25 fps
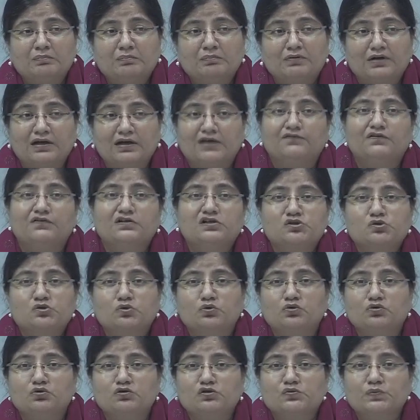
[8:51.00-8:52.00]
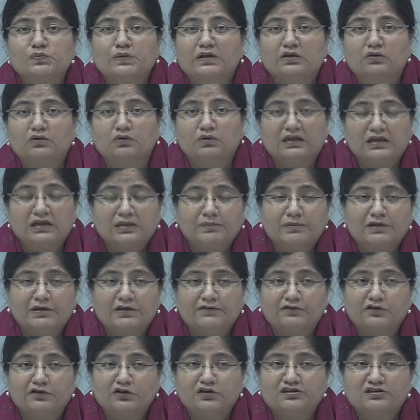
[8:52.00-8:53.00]
private schools, we'll only pay
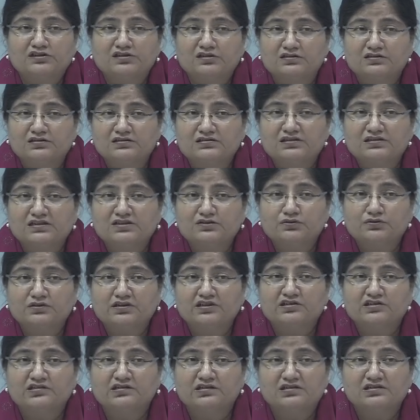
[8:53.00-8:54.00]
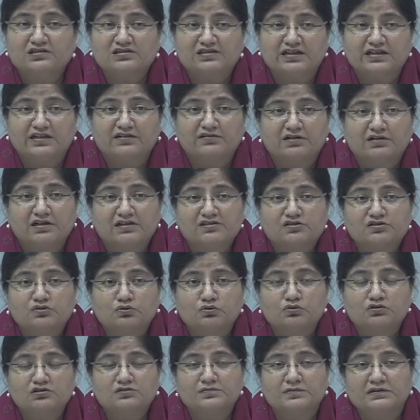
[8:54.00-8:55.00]
for your children's education in state-run
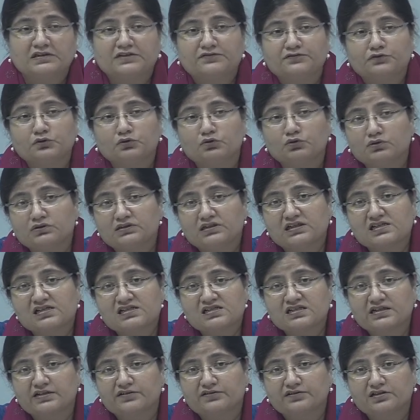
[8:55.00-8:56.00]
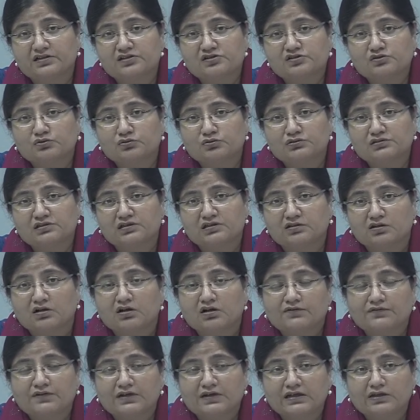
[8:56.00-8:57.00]
schools, but if you go there, state-run schools are
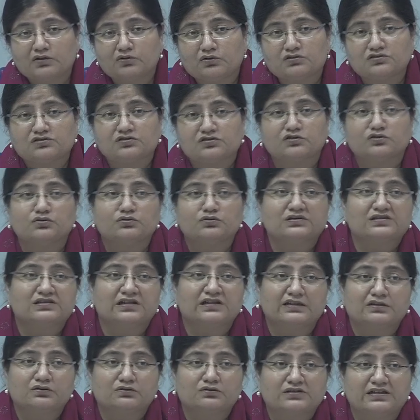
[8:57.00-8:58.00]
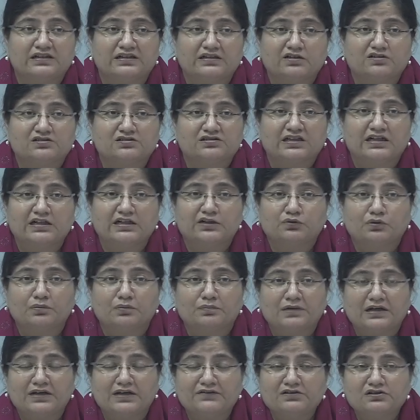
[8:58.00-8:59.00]
not very good, so you decide to send your child to a
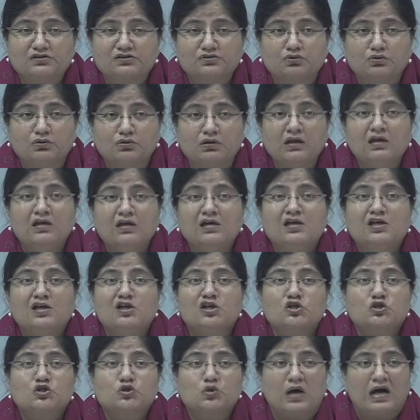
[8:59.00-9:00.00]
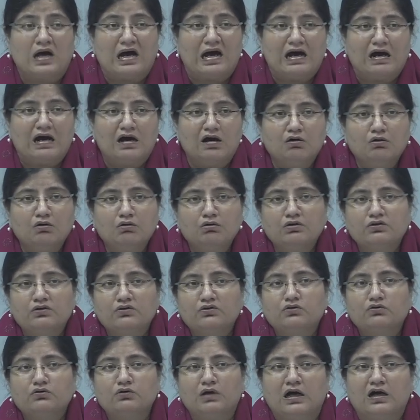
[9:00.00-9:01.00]
private school. So how
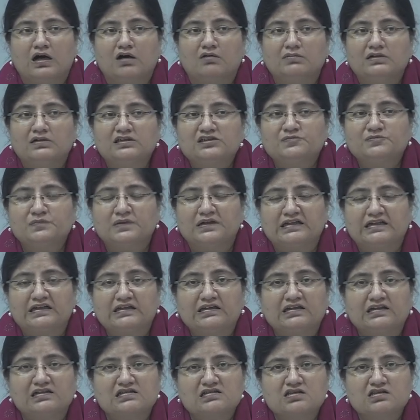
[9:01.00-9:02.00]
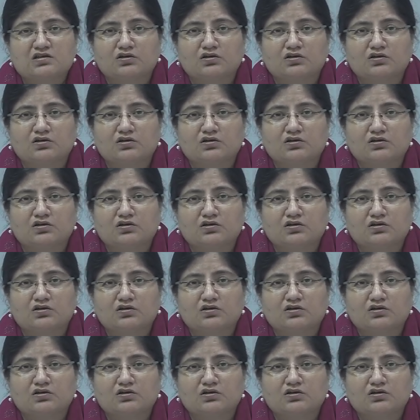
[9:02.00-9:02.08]
much money does the